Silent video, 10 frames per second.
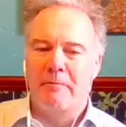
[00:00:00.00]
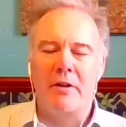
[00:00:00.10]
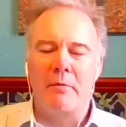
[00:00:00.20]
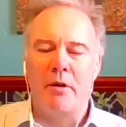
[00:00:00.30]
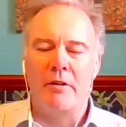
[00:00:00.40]
good
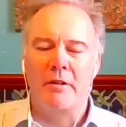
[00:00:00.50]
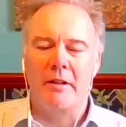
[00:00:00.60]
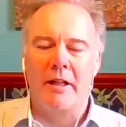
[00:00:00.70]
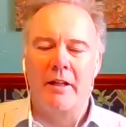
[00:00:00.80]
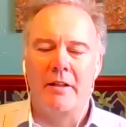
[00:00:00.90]
point,
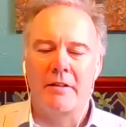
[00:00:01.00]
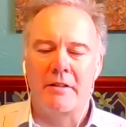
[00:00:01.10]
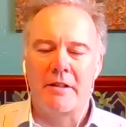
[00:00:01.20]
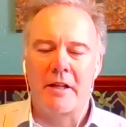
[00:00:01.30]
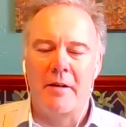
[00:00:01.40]
Kate. It's
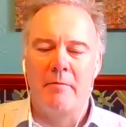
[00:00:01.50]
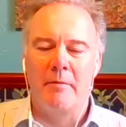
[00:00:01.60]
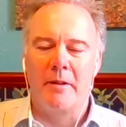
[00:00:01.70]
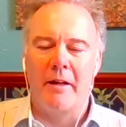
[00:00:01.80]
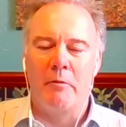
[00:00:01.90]

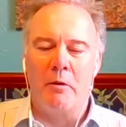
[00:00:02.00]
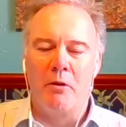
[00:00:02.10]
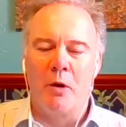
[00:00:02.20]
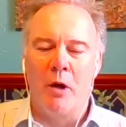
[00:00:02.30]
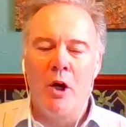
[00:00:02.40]
yeah,
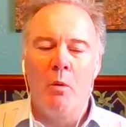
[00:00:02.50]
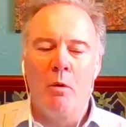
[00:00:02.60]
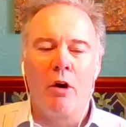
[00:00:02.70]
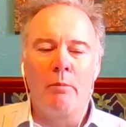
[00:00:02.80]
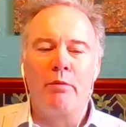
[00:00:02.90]
we're
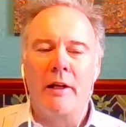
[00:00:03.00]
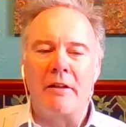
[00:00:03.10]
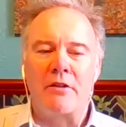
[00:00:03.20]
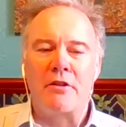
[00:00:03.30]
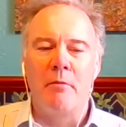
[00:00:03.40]
all brilliant
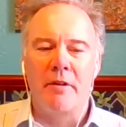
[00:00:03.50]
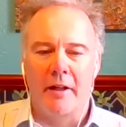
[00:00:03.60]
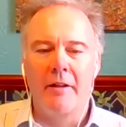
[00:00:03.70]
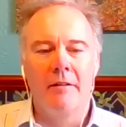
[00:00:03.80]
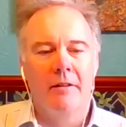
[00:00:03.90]
at
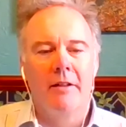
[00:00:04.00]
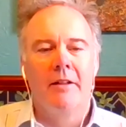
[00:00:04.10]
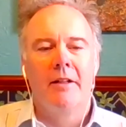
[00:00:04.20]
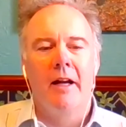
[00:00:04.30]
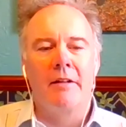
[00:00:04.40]
something,
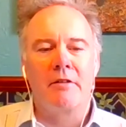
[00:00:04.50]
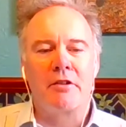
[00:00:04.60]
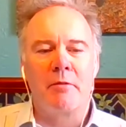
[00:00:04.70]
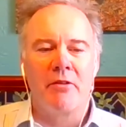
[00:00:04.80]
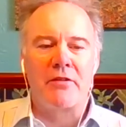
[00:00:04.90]
and
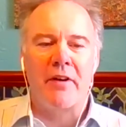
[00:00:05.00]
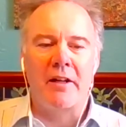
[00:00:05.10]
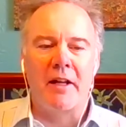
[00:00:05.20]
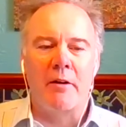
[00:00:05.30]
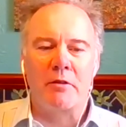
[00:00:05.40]
some of us
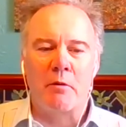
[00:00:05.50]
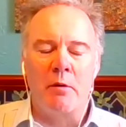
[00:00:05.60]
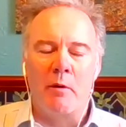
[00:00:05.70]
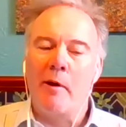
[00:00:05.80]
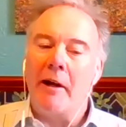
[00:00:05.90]
find out
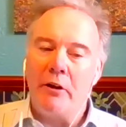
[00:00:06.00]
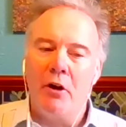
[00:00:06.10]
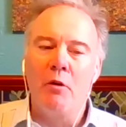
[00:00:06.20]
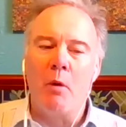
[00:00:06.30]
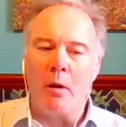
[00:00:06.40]
when we're quite
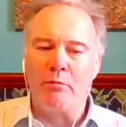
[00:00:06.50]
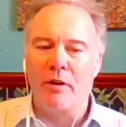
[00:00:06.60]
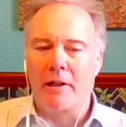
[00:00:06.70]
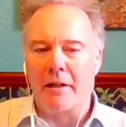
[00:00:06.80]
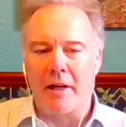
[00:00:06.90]
young what we're
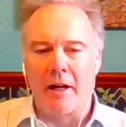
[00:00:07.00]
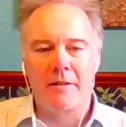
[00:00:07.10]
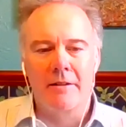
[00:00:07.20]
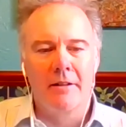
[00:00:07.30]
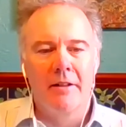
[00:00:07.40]
brilliant at.
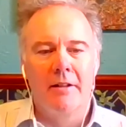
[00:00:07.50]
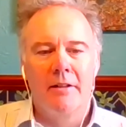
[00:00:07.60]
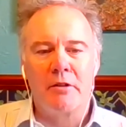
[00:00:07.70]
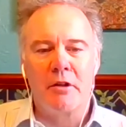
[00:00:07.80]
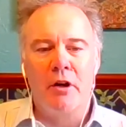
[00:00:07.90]

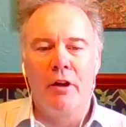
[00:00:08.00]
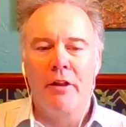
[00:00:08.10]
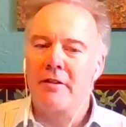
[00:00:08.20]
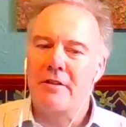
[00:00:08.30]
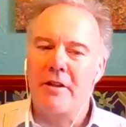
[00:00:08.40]

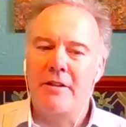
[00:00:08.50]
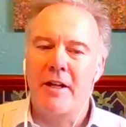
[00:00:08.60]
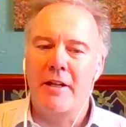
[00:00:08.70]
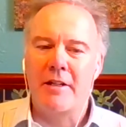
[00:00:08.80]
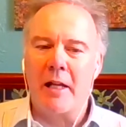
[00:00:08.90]
Others, it
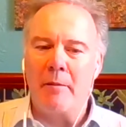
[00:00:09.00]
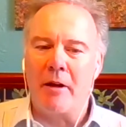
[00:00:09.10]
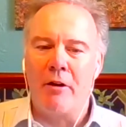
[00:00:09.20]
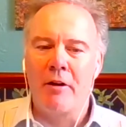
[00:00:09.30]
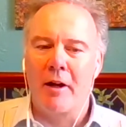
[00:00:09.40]
takes a little
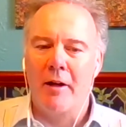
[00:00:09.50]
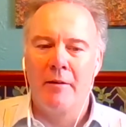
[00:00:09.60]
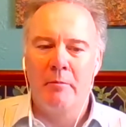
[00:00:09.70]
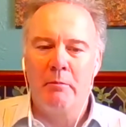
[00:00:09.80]
bit longer,